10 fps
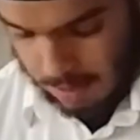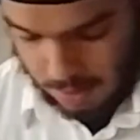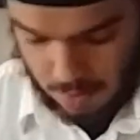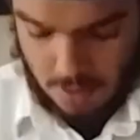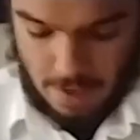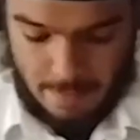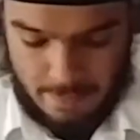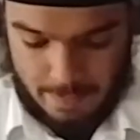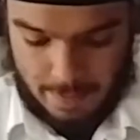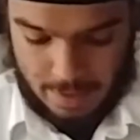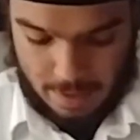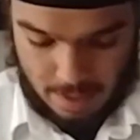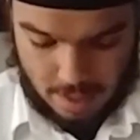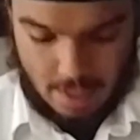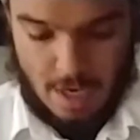Okay,
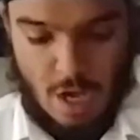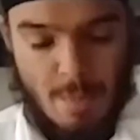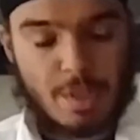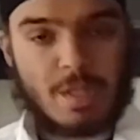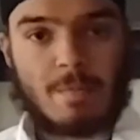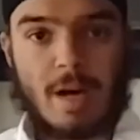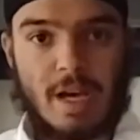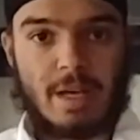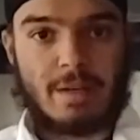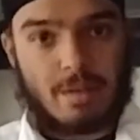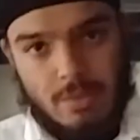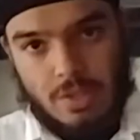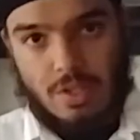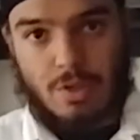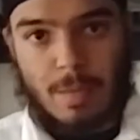now I've done the pie. I'm just gonna
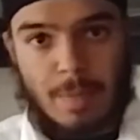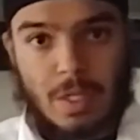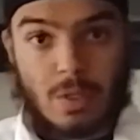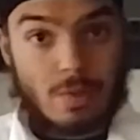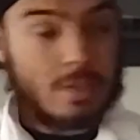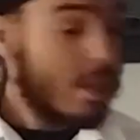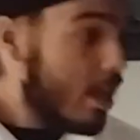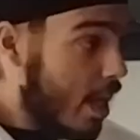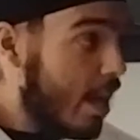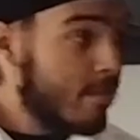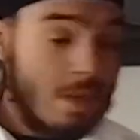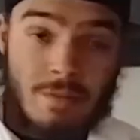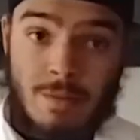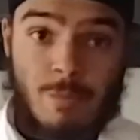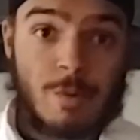crimp it close. I have the oven
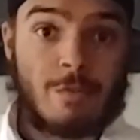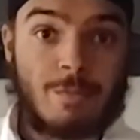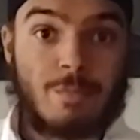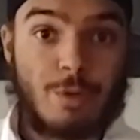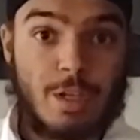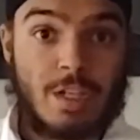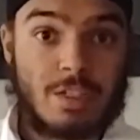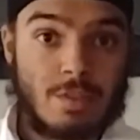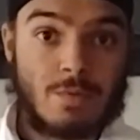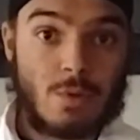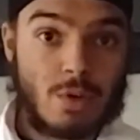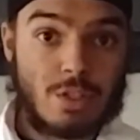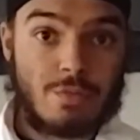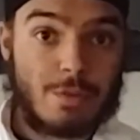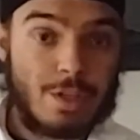preheating to 400
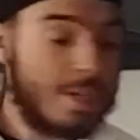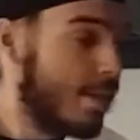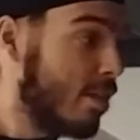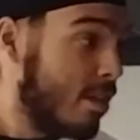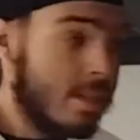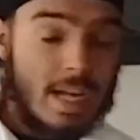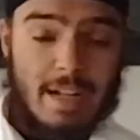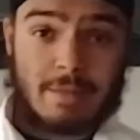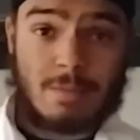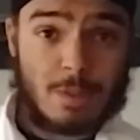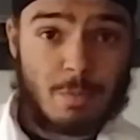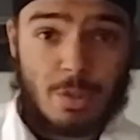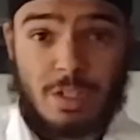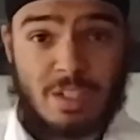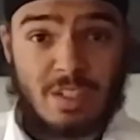Fahrenheit, and you just put it
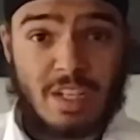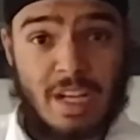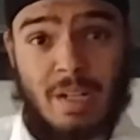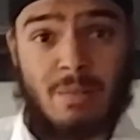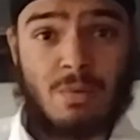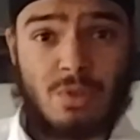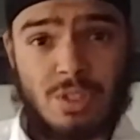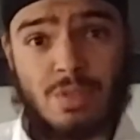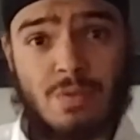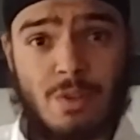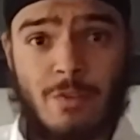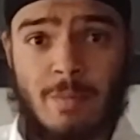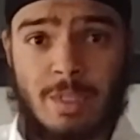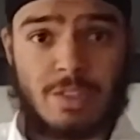in, and 30 to 45 minutes, you're